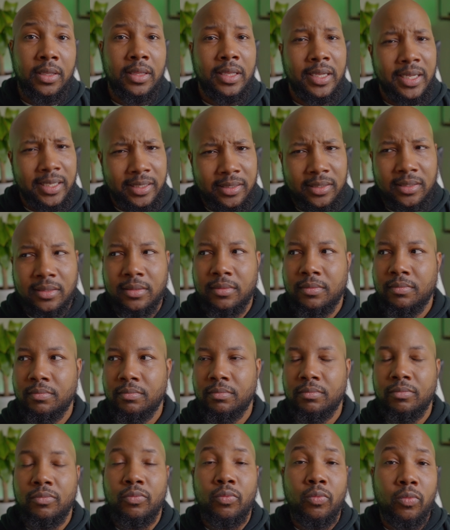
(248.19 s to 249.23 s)
That's
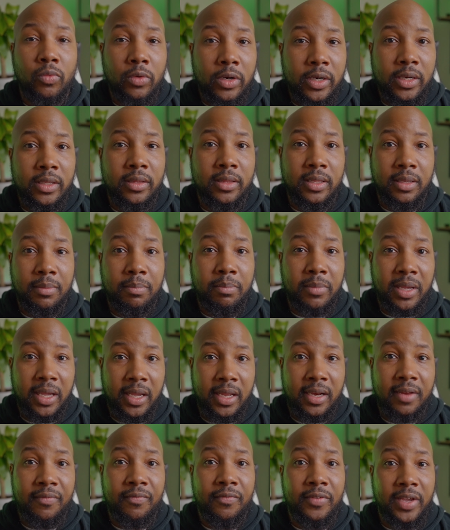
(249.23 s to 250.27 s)
one of the
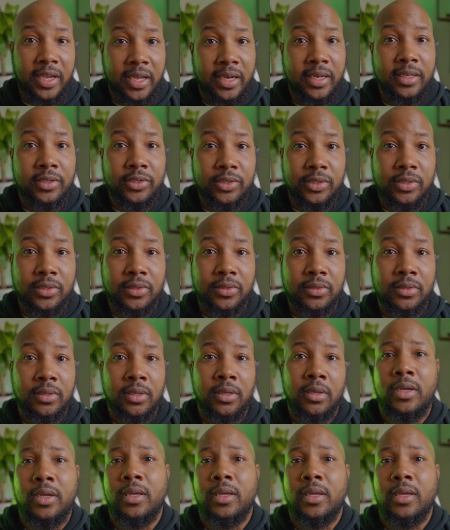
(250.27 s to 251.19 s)
main advantages.